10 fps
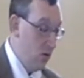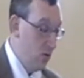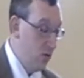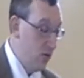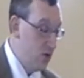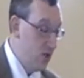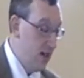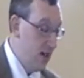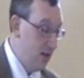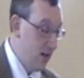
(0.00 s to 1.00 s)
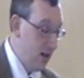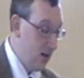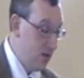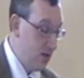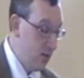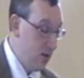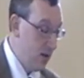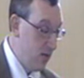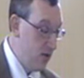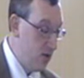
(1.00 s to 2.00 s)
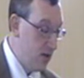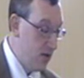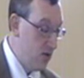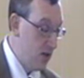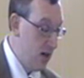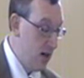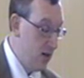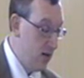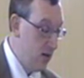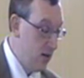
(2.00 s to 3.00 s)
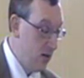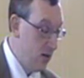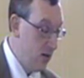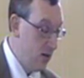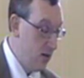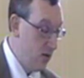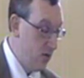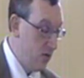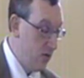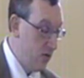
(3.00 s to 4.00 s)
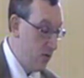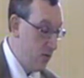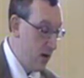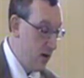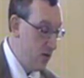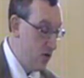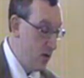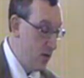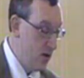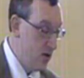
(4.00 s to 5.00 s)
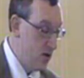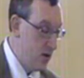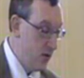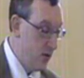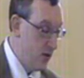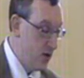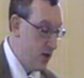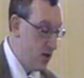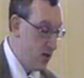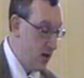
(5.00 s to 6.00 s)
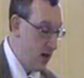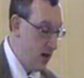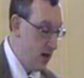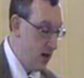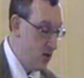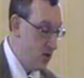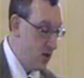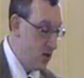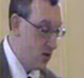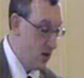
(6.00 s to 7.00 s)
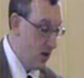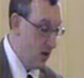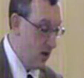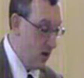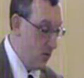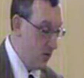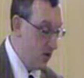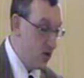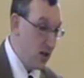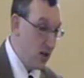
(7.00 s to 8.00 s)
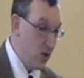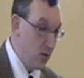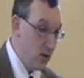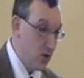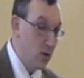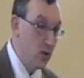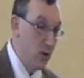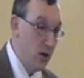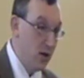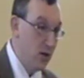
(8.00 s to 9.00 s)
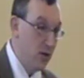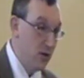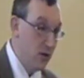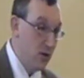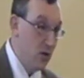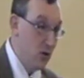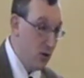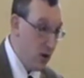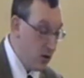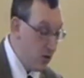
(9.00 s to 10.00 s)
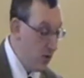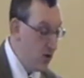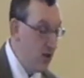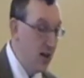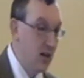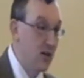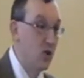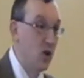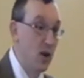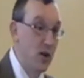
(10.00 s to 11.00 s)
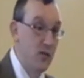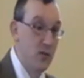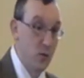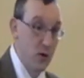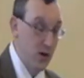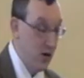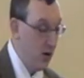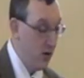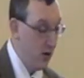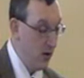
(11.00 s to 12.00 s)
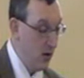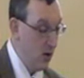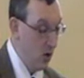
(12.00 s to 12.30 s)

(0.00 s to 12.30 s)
You don't foresee the assembling of ourselves together, as man of some is, in the first century AD and since, but instead you exhort one another not to forsake it, to love one another,